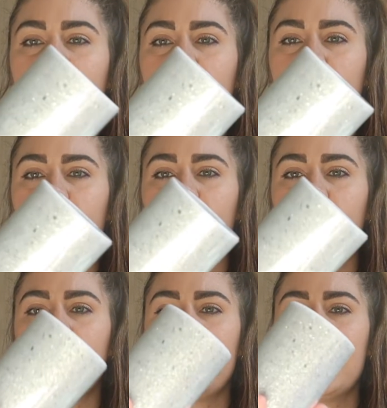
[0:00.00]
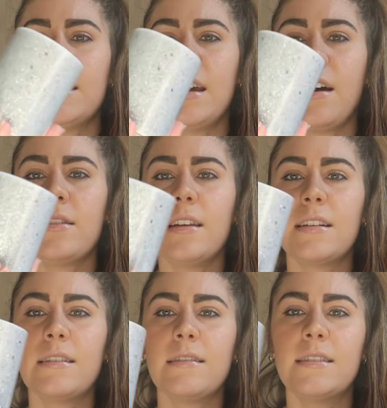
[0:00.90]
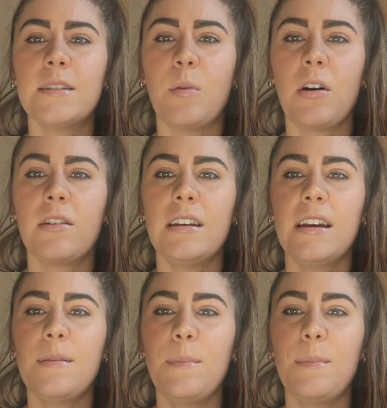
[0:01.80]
I don't know if you can see how it is sparkling,